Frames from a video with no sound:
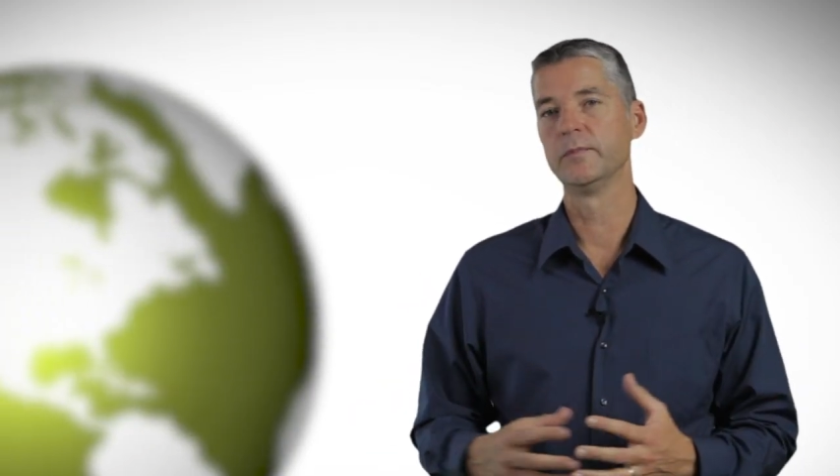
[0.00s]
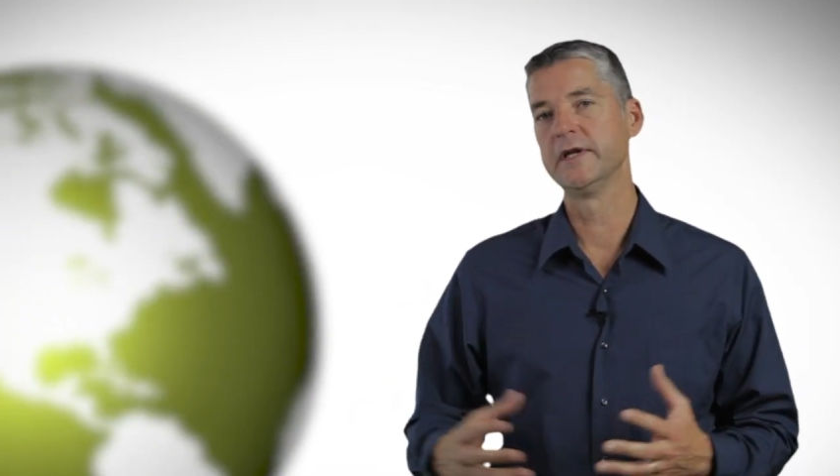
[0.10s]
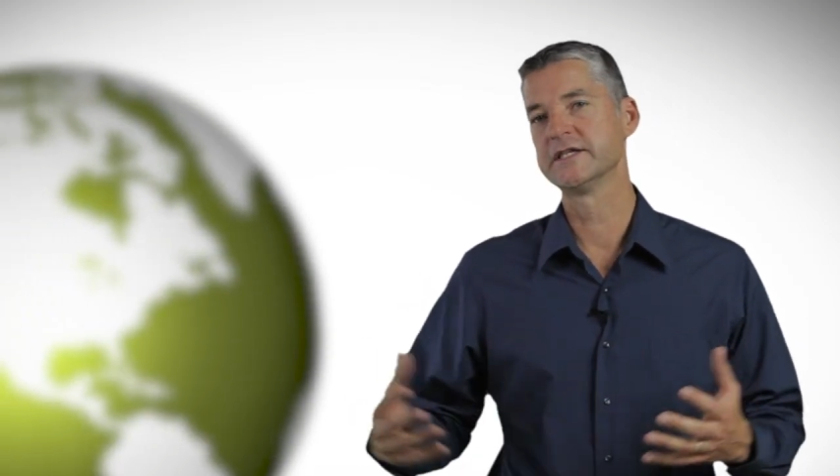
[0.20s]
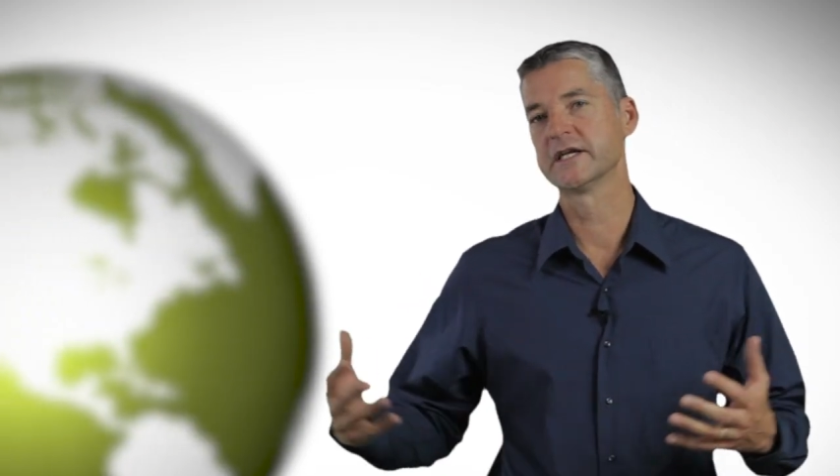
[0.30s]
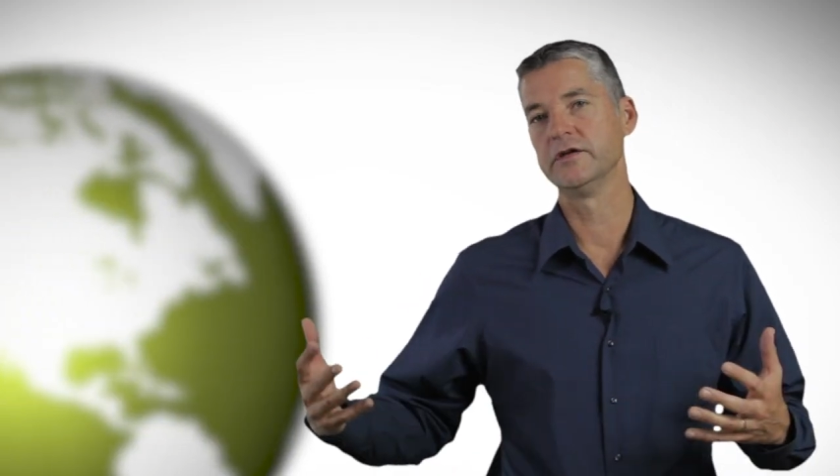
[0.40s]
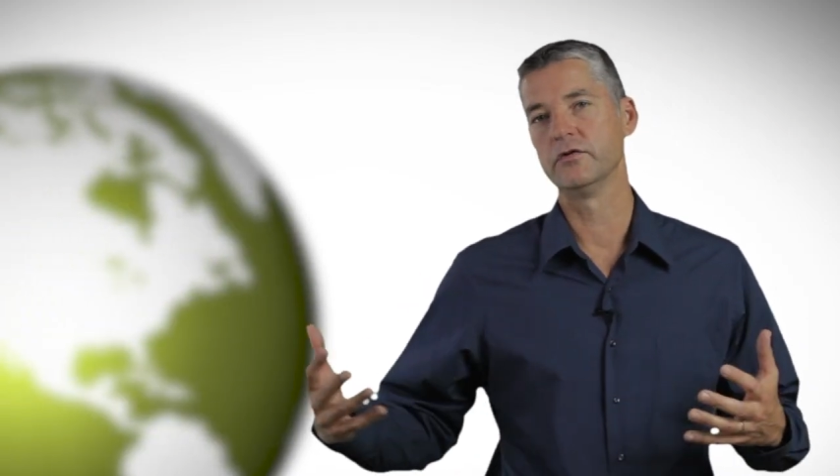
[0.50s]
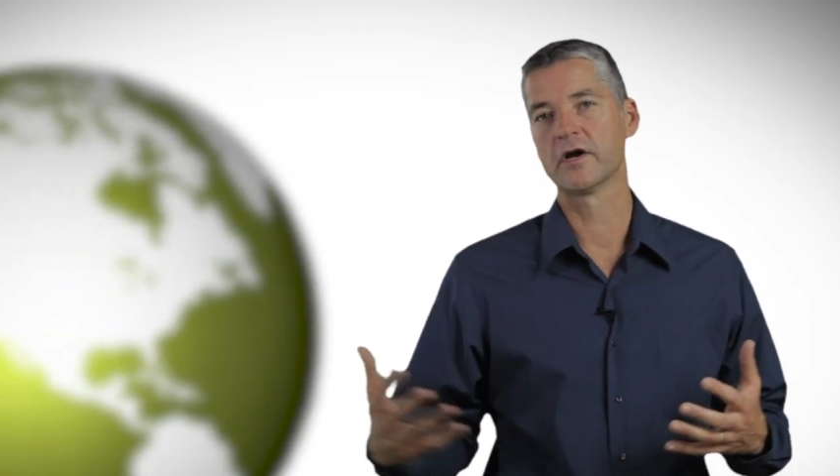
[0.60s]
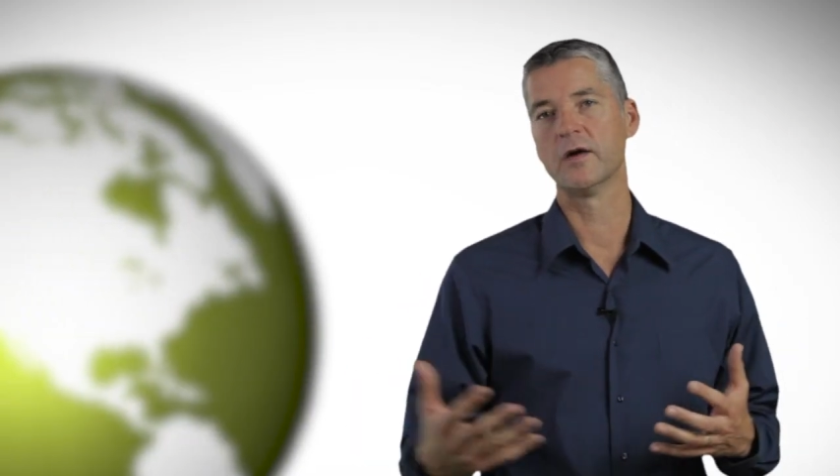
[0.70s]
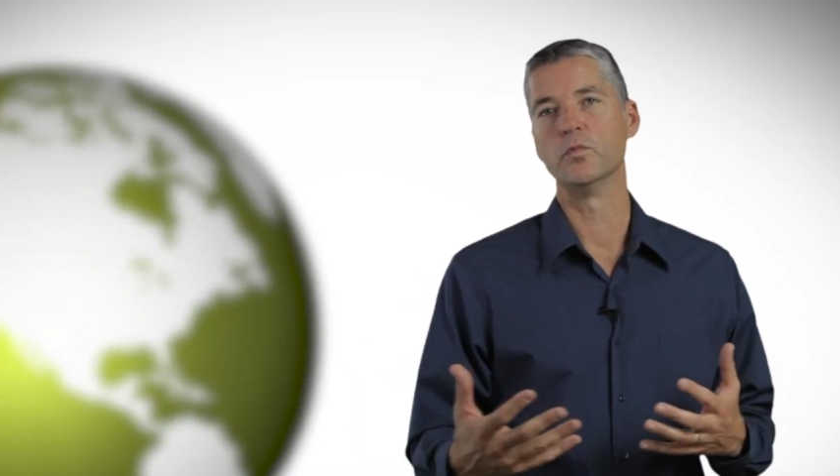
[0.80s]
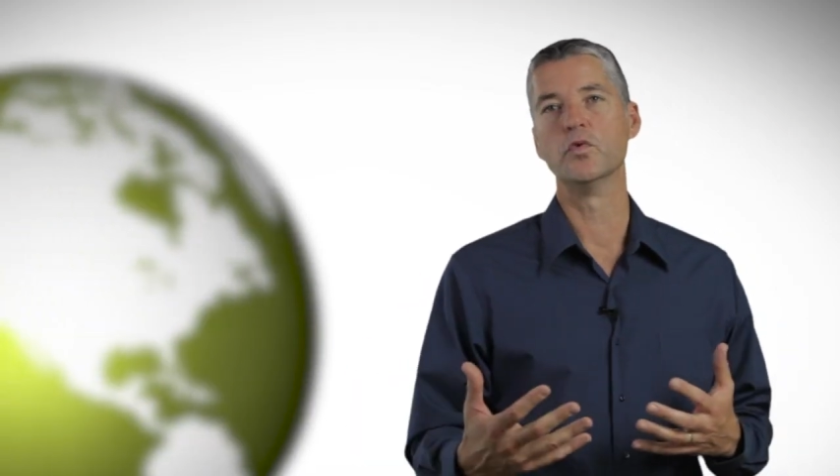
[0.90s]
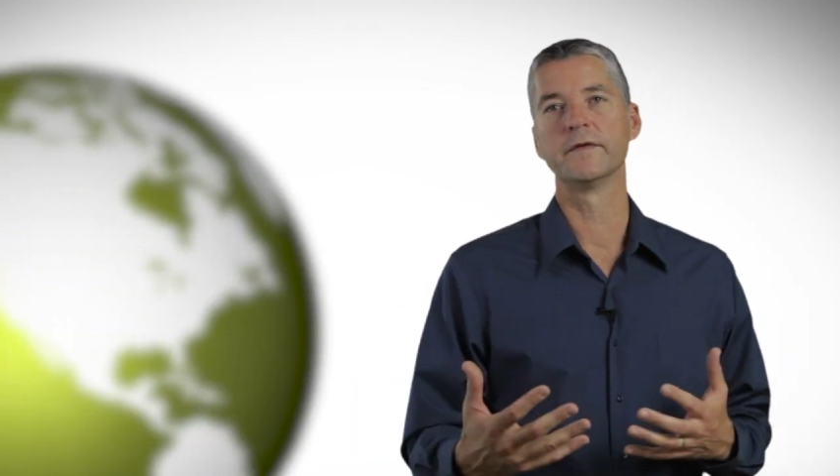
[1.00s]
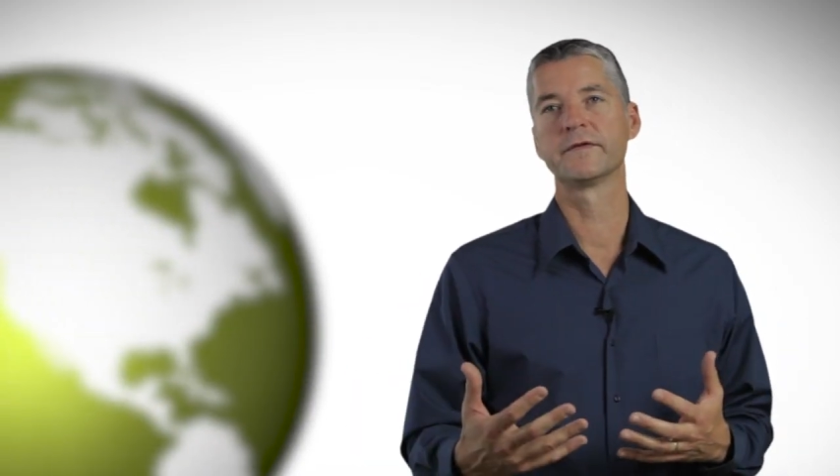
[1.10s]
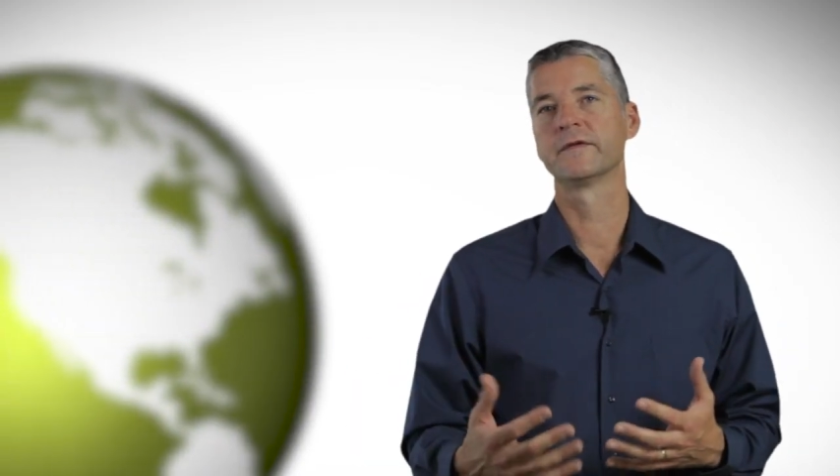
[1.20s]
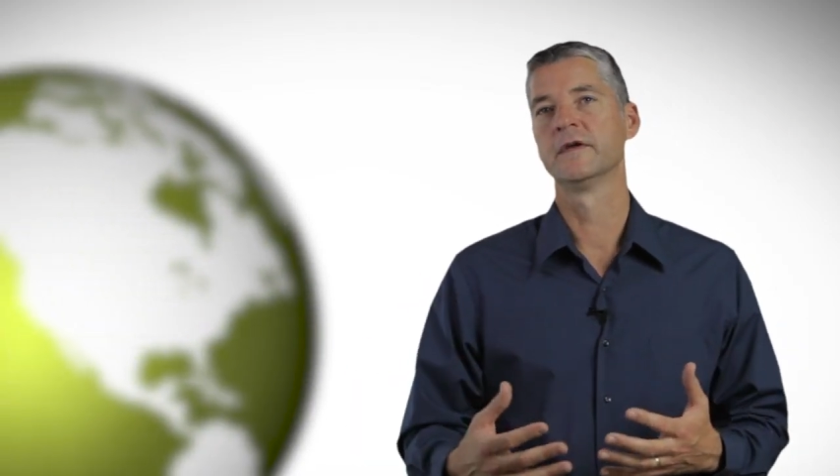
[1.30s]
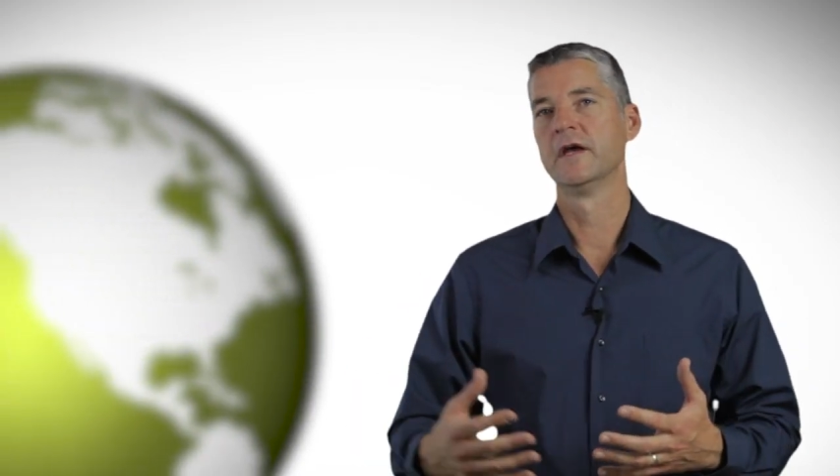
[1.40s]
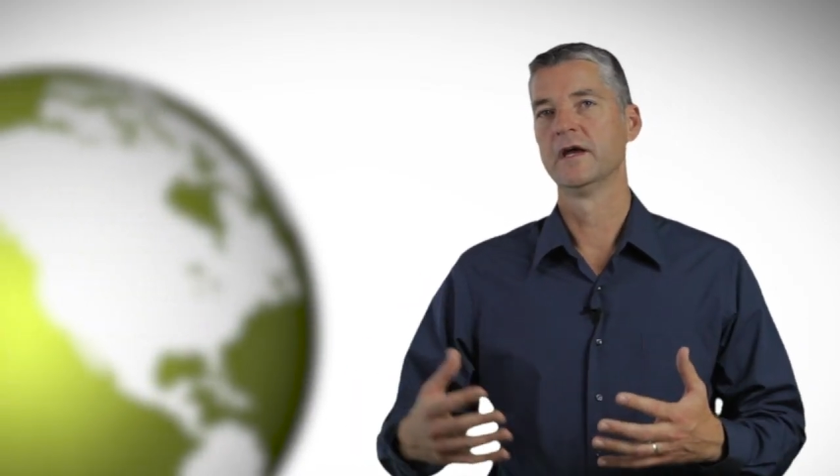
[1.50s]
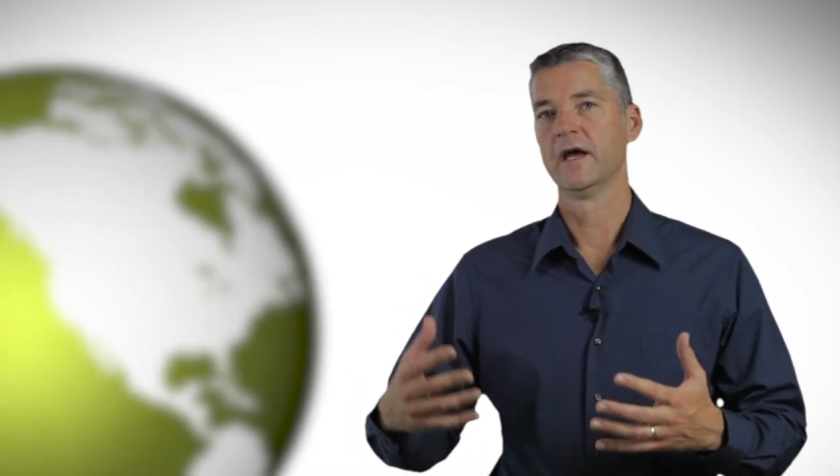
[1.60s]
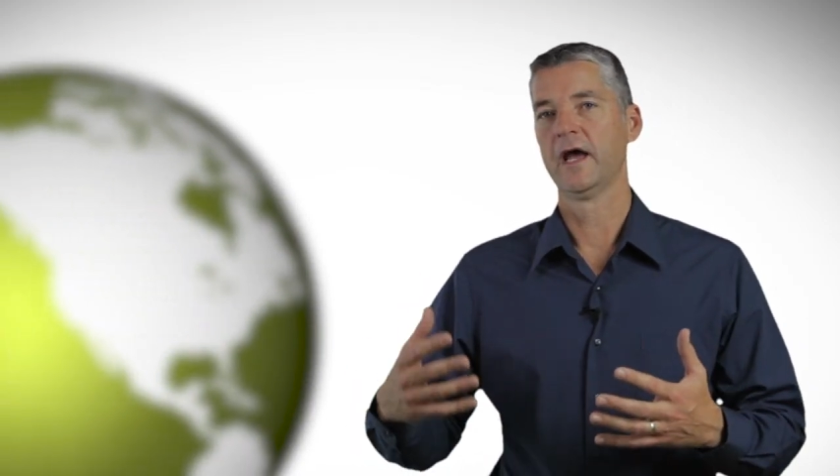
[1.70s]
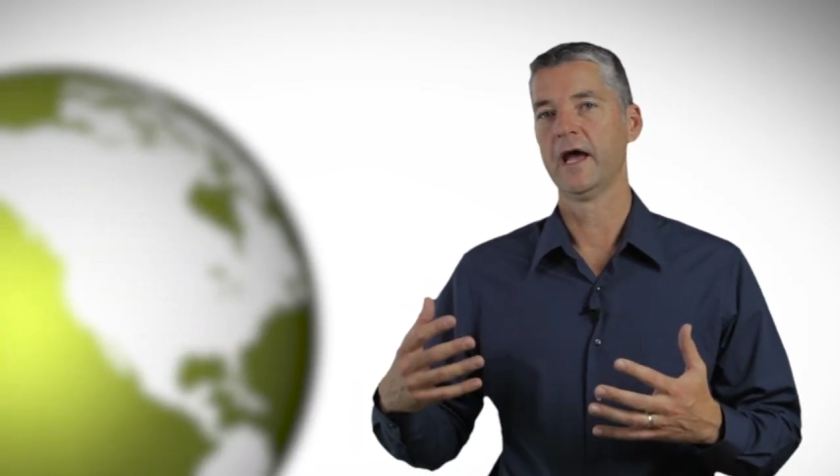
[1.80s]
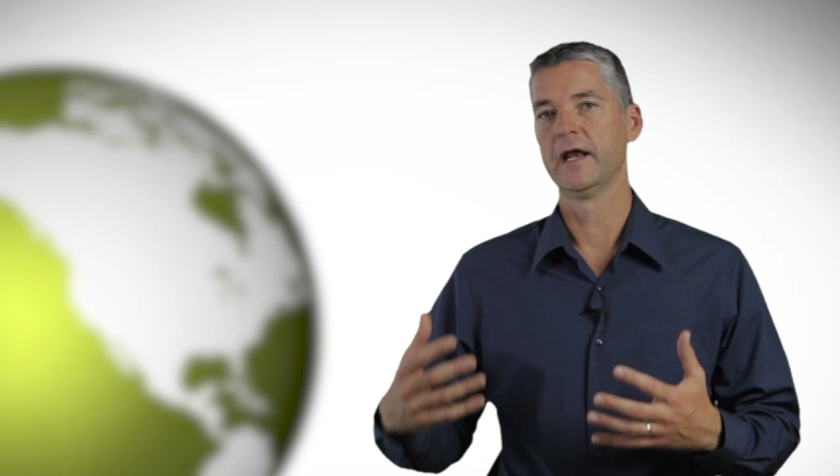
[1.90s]
please can you come with
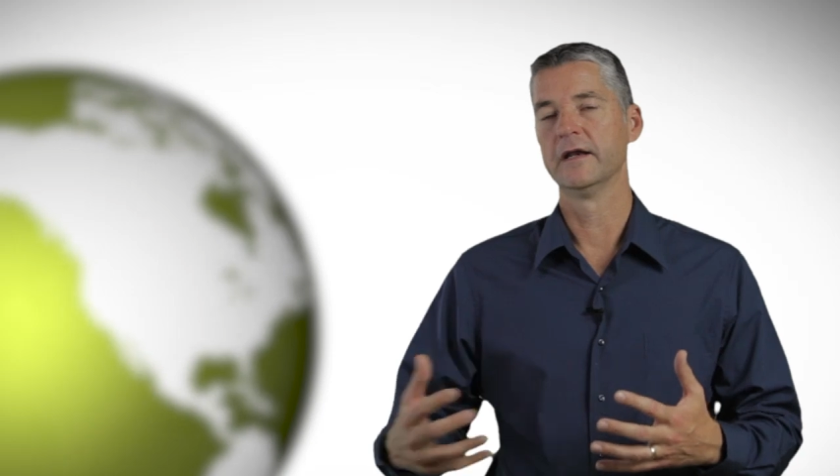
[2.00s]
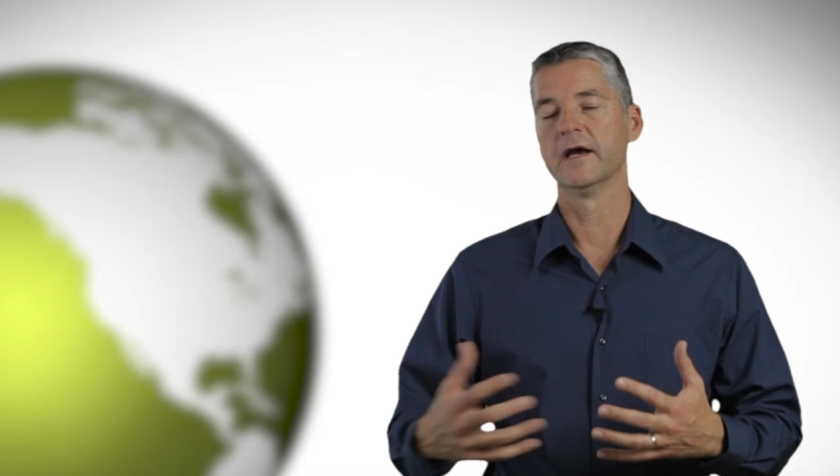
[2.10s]
and